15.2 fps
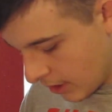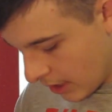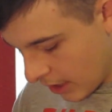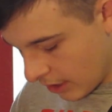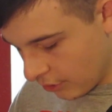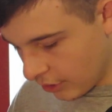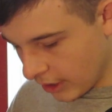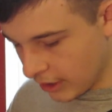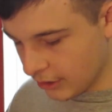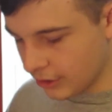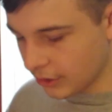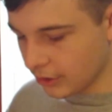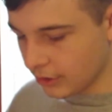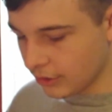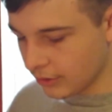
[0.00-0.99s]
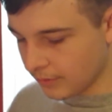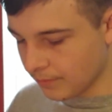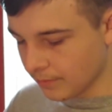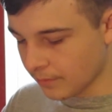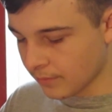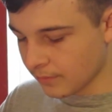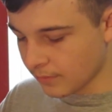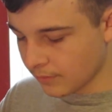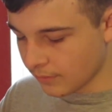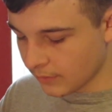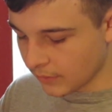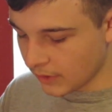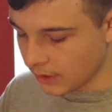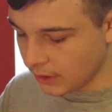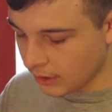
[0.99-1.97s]
And you kind of just
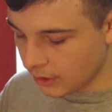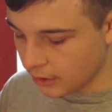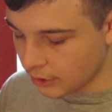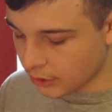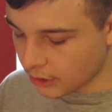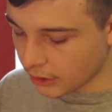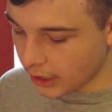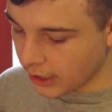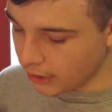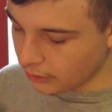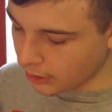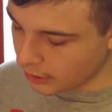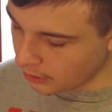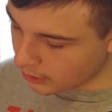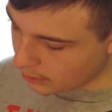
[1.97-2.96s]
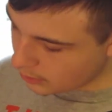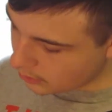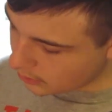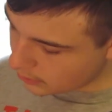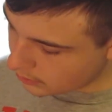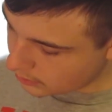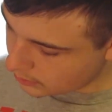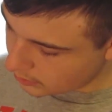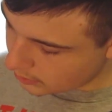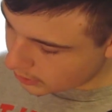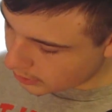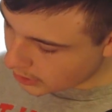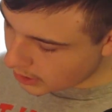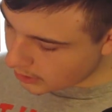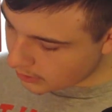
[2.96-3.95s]
slide it right in there
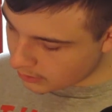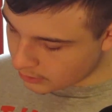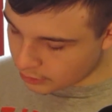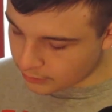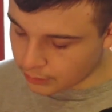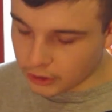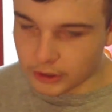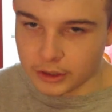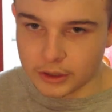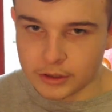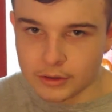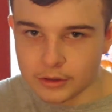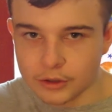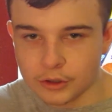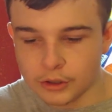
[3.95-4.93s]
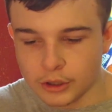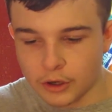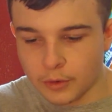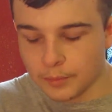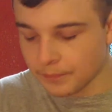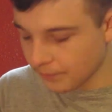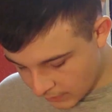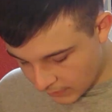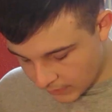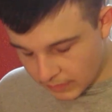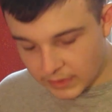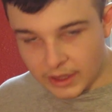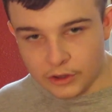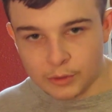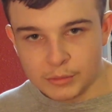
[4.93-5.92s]
like that. Just plug it in. Good to go.
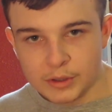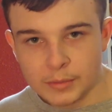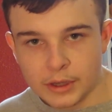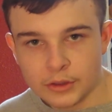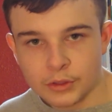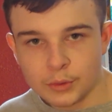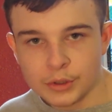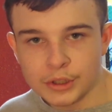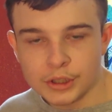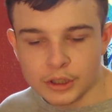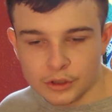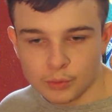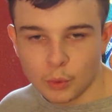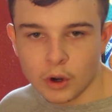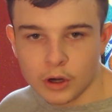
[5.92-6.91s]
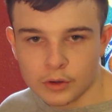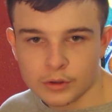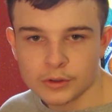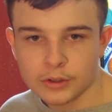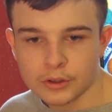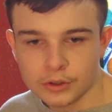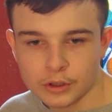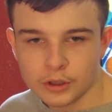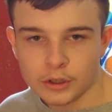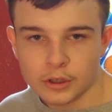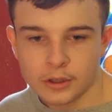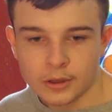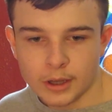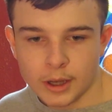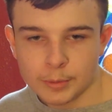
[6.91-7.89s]
Now the Mi Band 3 is water resistant
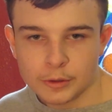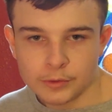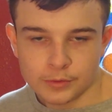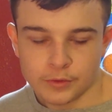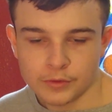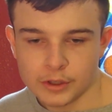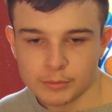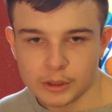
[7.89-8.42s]
up to 50